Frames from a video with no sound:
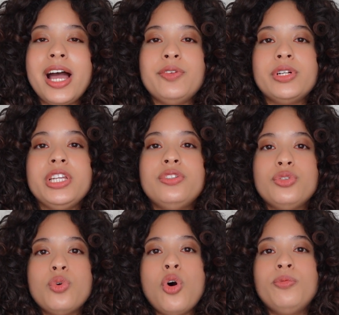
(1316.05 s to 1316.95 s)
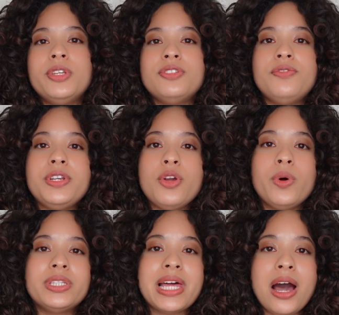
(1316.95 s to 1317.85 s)
I really do hope this
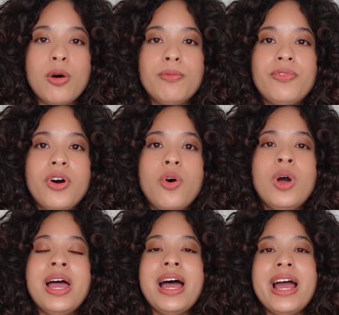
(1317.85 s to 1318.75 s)
video is helpful.